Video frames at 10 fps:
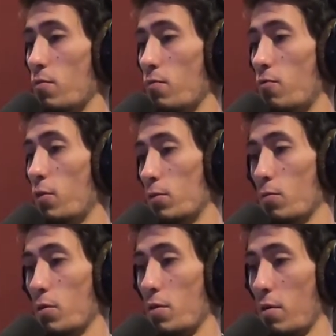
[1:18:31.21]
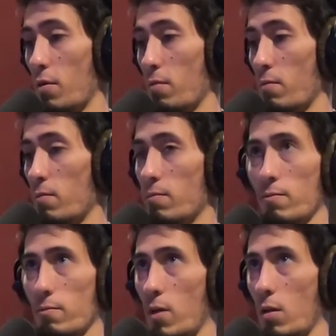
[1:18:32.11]
filtered with a
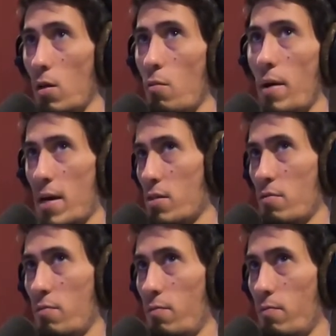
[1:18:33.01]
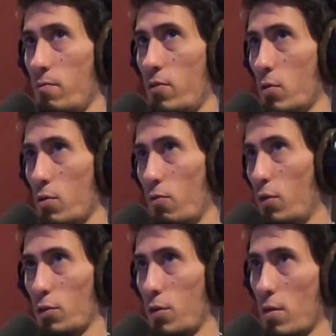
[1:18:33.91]
low pass filter,
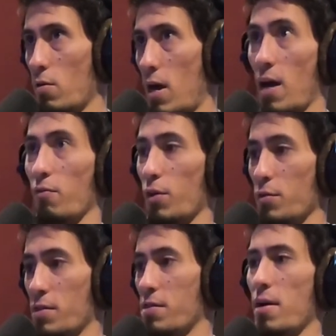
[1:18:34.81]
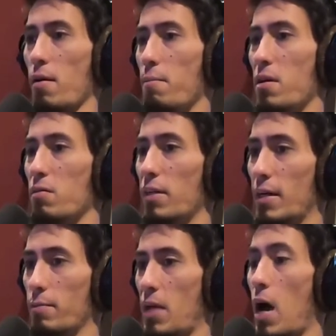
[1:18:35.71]
filtering all the high frequencies out above
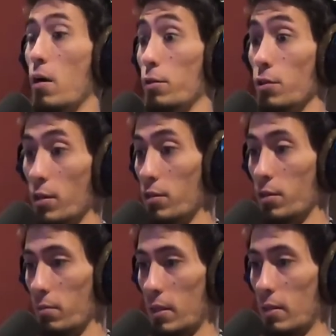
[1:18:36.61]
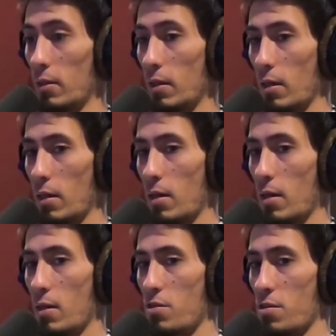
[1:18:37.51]
like 100 or something,
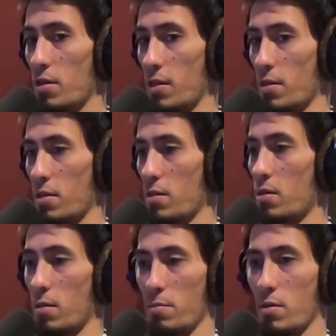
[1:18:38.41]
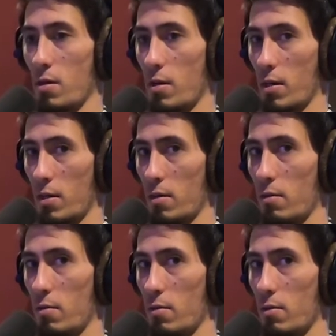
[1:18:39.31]
just like this subsonic
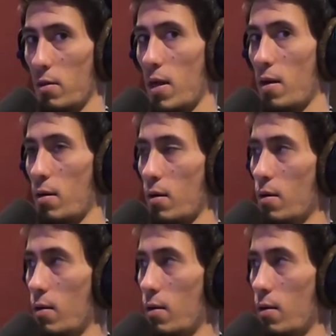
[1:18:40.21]
layer.